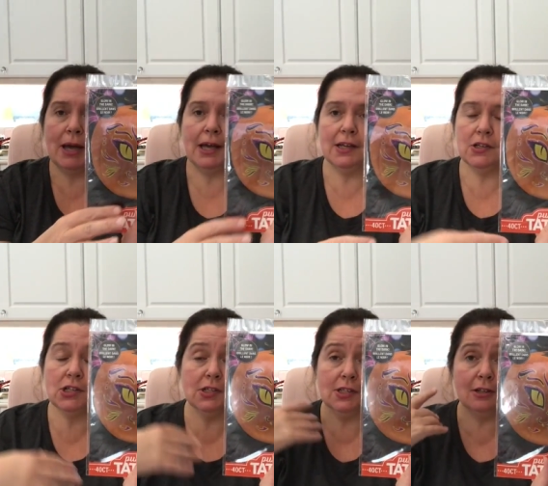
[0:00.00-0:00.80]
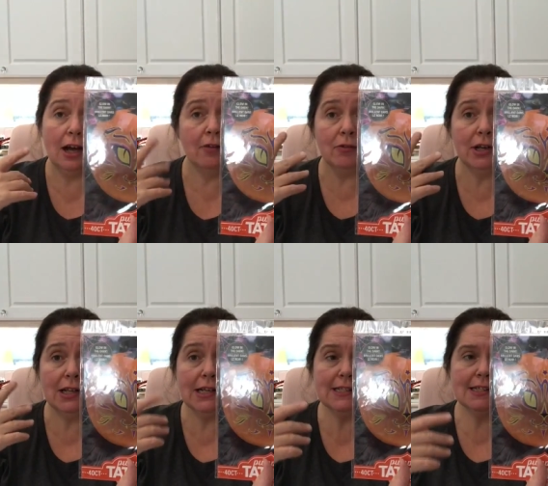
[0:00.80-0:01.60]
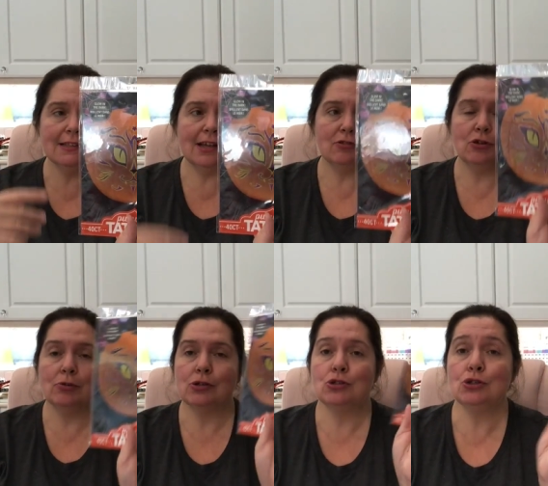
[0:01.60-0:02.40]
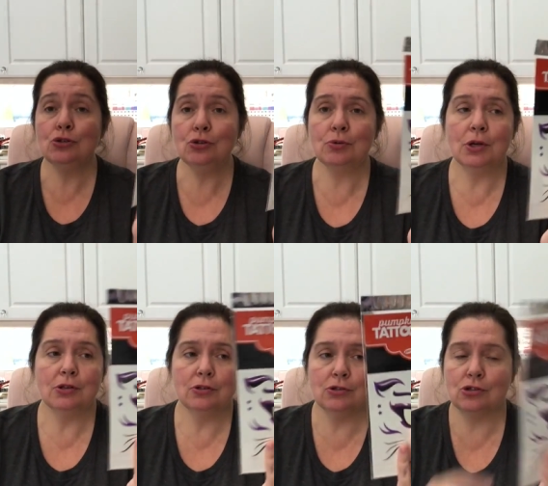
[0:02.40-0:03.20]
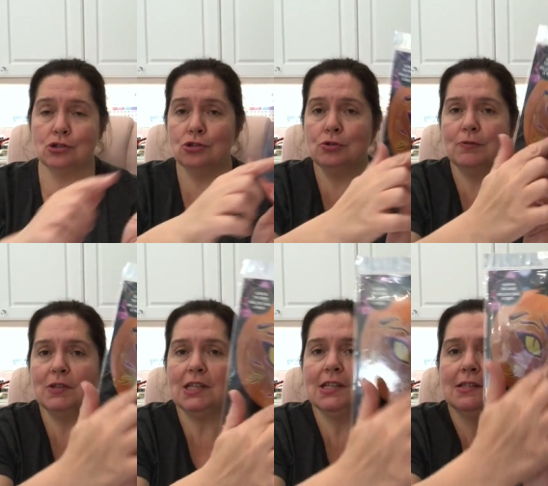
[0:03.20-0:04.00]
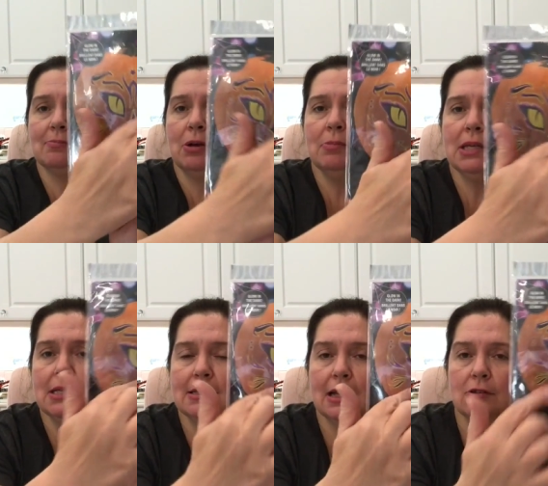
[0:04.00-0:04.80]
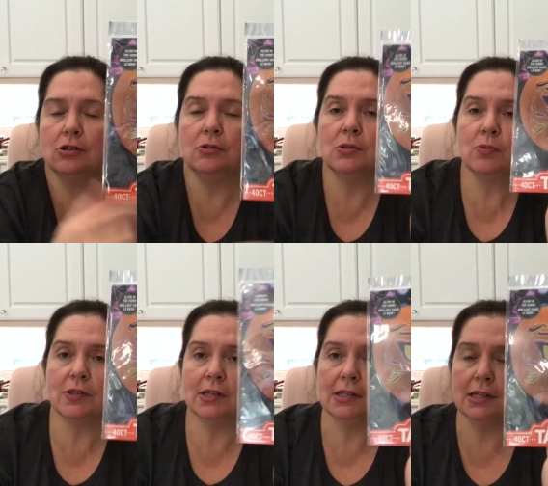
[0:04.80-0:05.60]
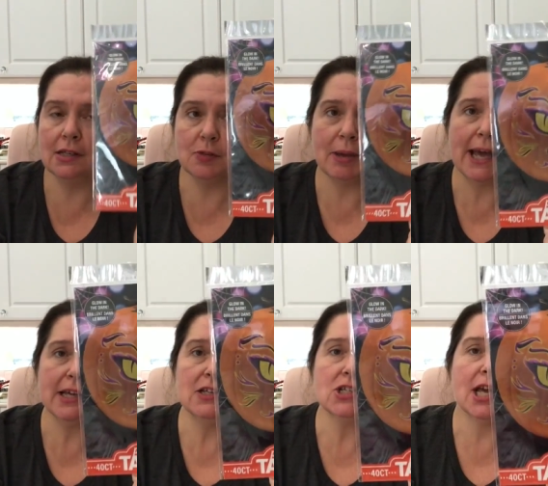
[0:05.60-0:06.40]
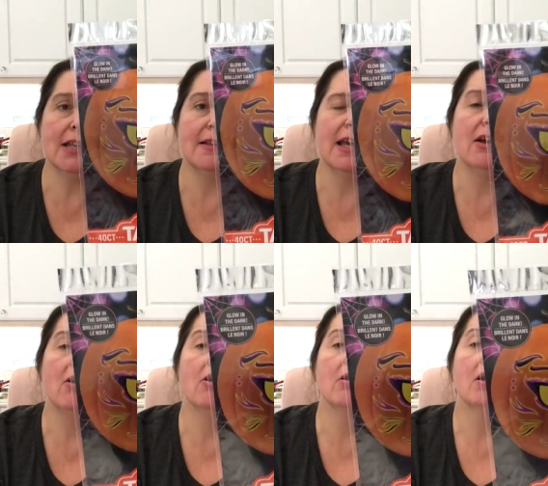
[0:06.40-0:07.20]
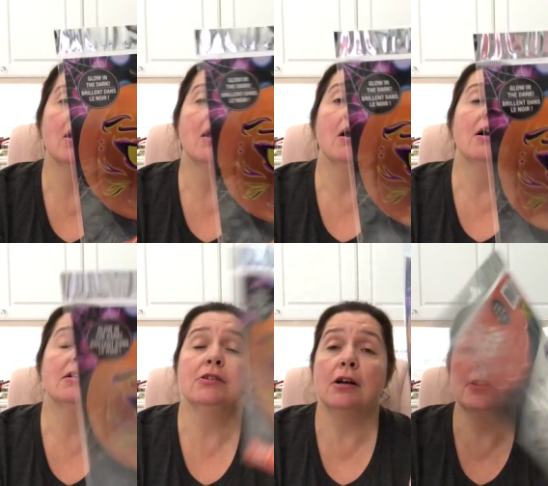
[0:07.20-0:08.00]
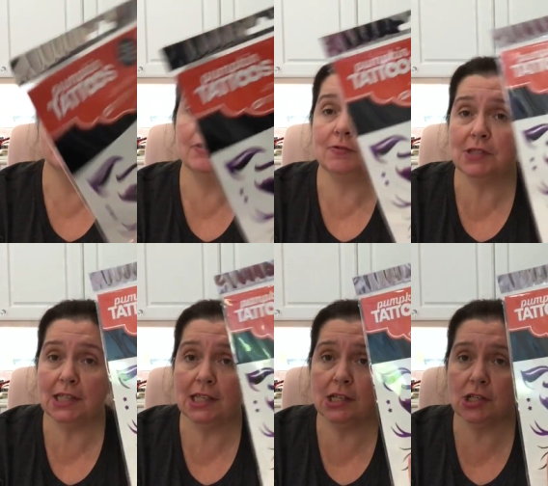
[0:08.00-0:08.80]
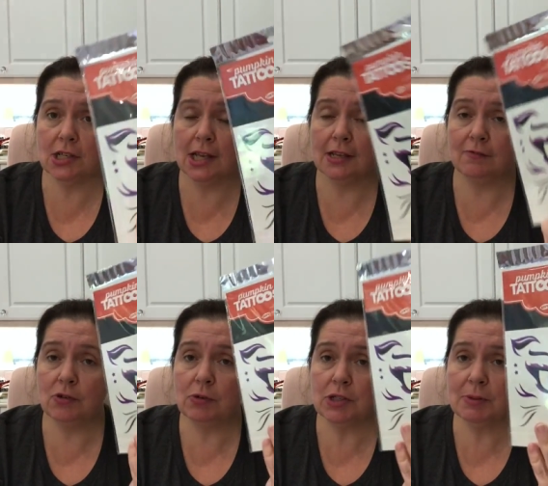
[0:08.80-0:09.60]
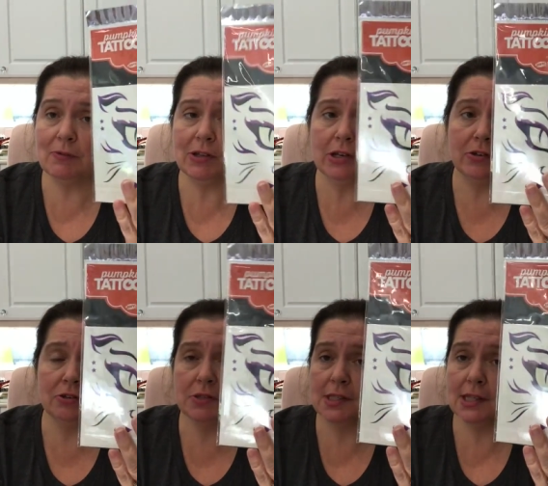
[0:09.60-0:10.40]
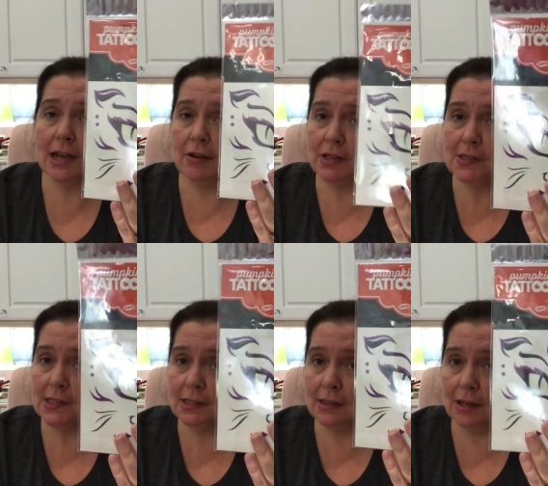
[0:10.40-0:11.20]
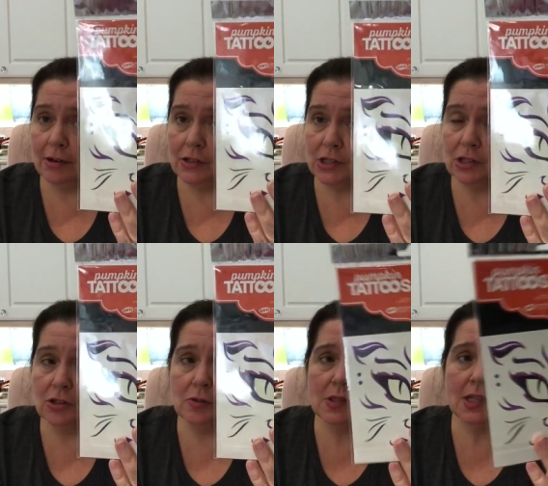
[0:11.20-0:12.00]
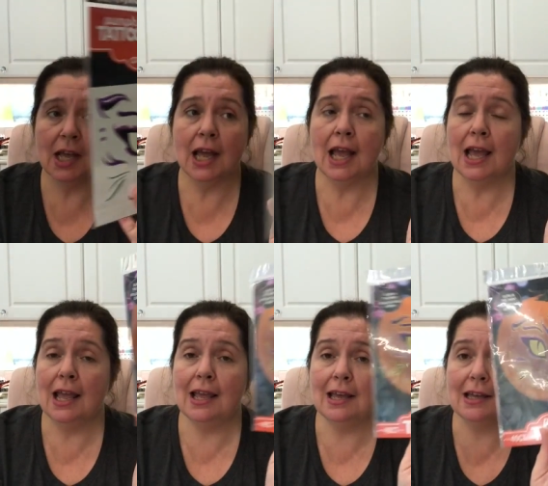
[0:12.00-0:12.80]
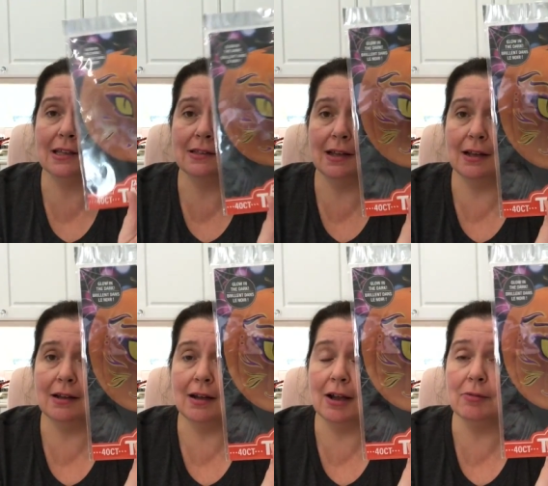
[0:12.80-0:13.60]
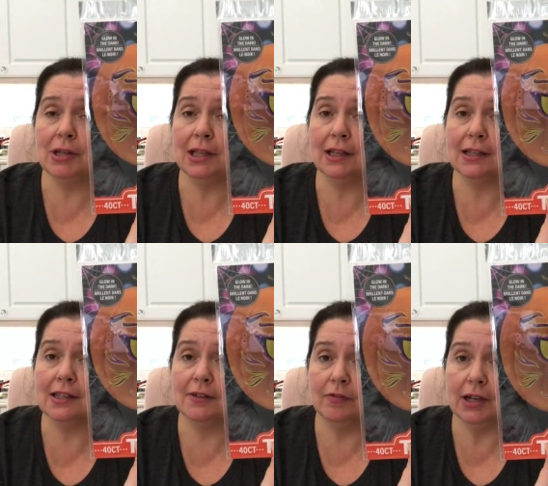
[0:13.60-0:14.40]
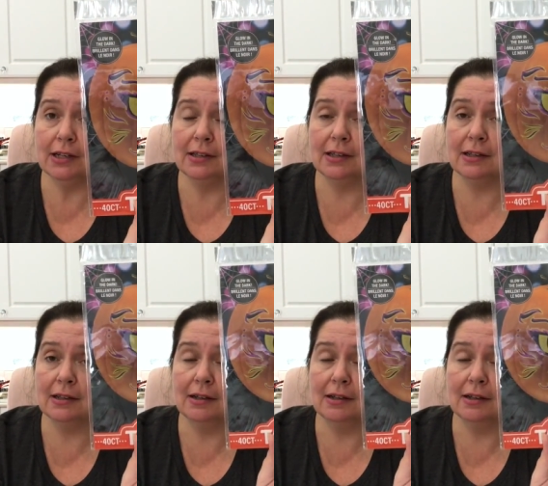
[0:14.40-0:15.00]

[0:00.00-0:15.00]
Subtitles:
packages, not realizing that there were two. There's two of these pumpkin tattoos within each package, and they are $1.50 each. And if you watch my video, you'll see how easy they are to use. And I really like the effect that